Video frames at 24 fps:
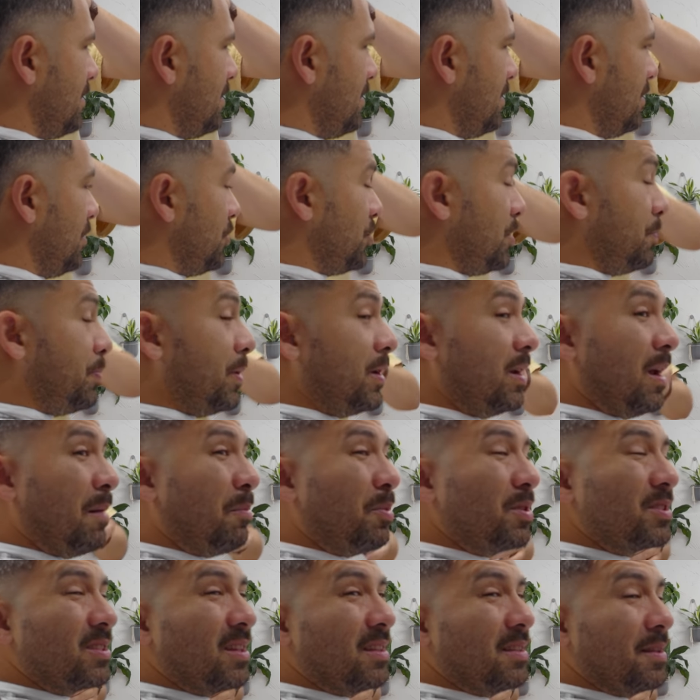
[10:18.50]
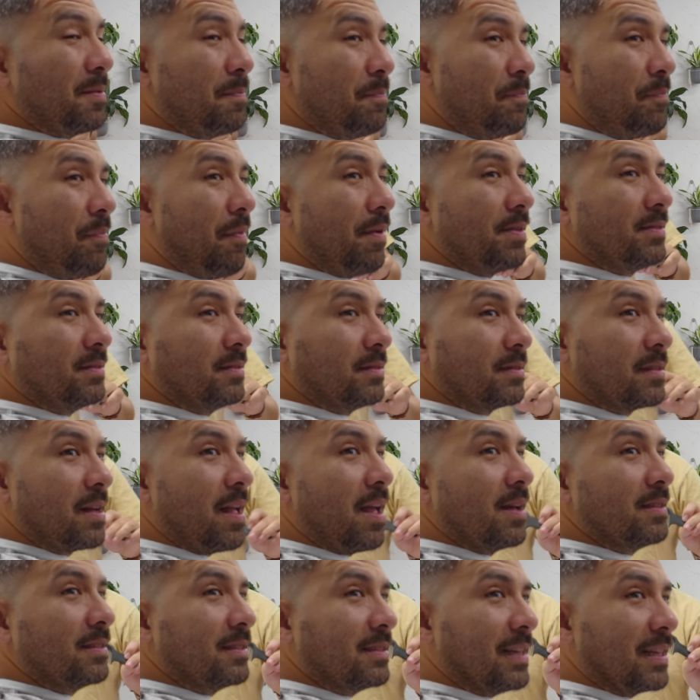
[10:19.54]
You should put numbers on them.
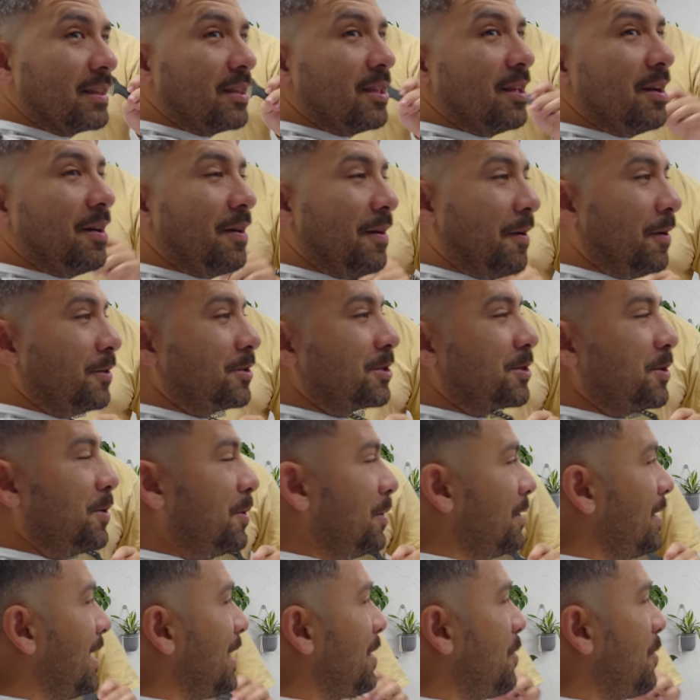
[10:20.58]
Yeah. Which hair? Old school, like